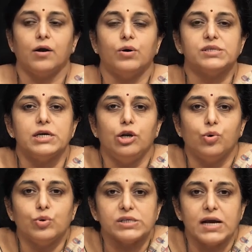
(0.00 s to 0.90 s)
causing
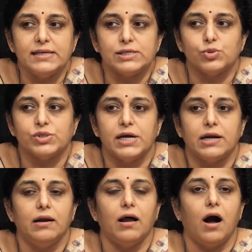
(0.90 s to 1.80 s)
leukocytes to
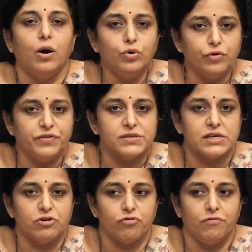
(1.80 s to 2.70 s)
settle out of the
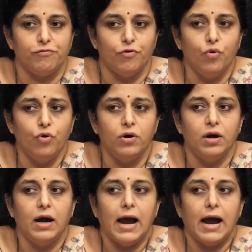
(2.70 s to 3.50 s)
central flow